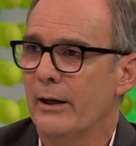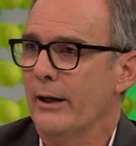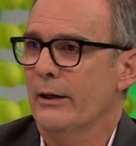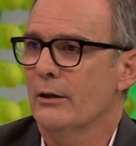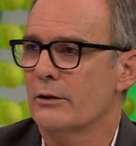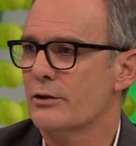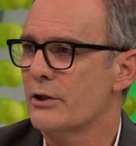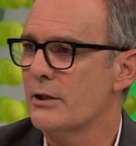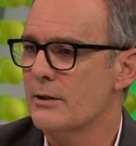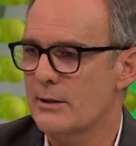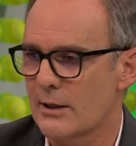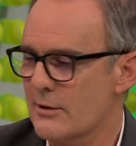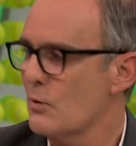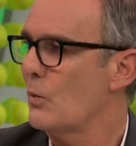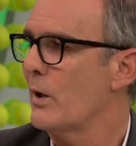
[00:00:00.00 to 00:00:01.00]
And look, she
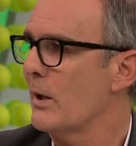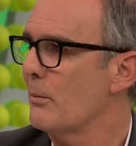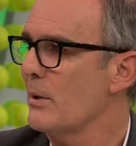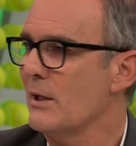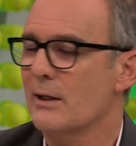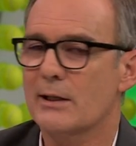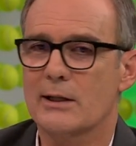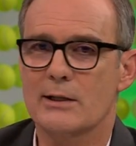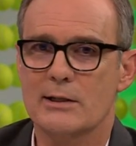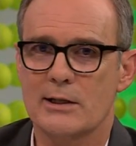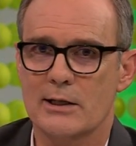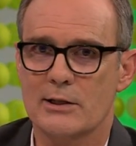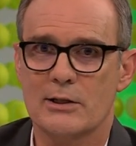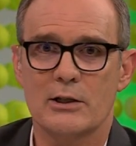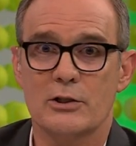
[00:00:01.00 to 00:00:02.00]
doesn't want to be
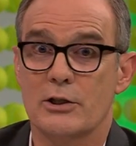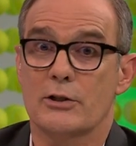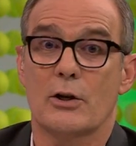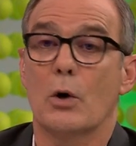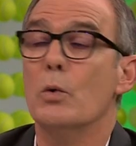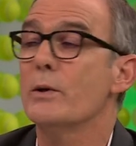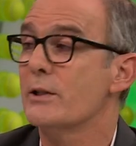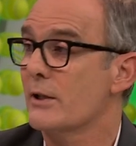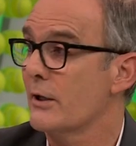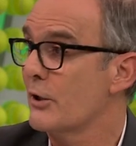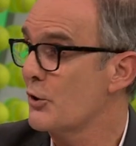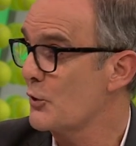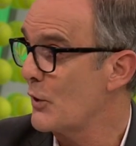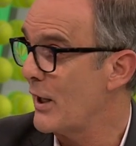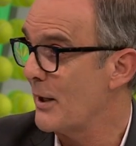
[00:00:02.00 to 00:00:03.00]
inconsistent. She's always going
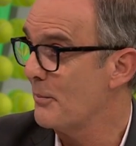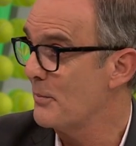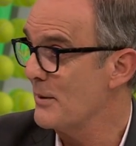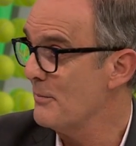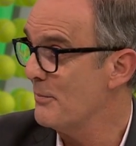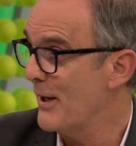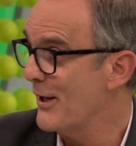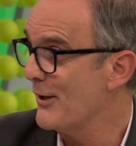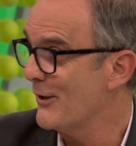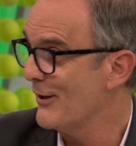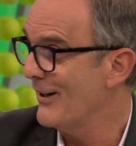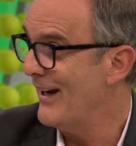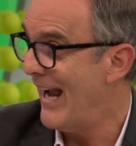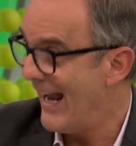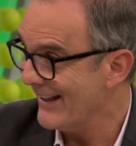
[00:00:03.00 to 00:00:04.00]
to try to be
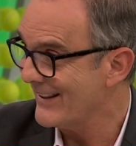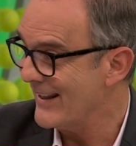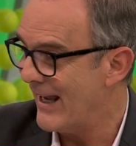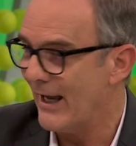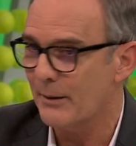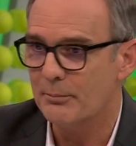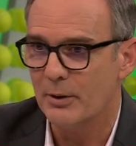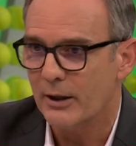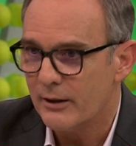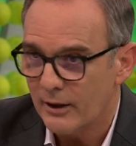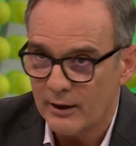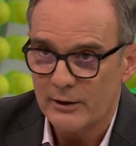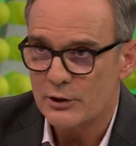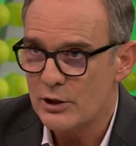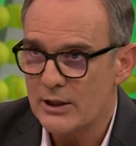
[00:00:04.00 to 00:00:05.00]
better at that, but
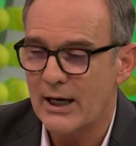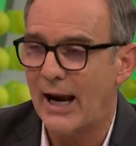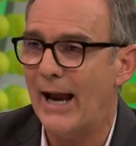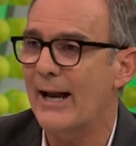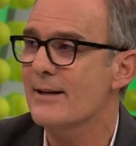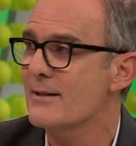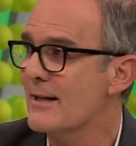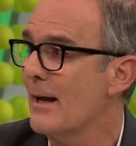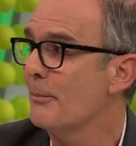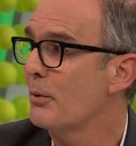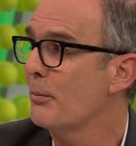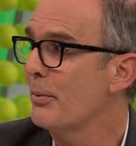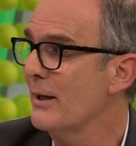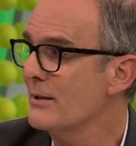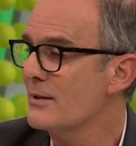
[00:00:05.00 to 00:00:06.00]
she has that
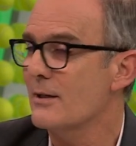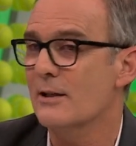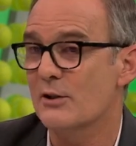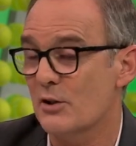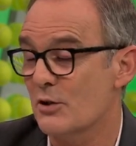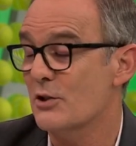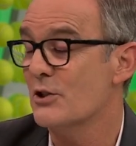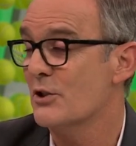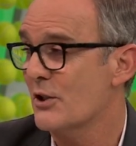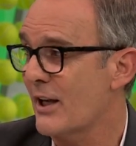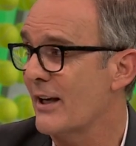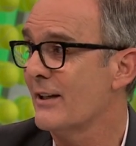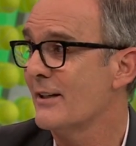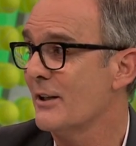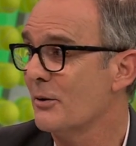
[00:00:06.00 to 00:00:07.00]
propensity. So she's just
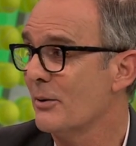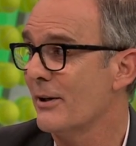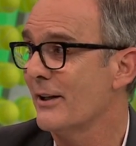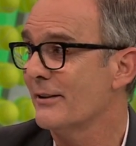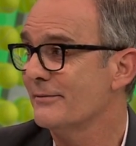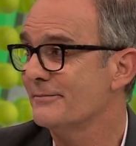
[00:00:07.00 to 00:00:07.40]
got to deal with it.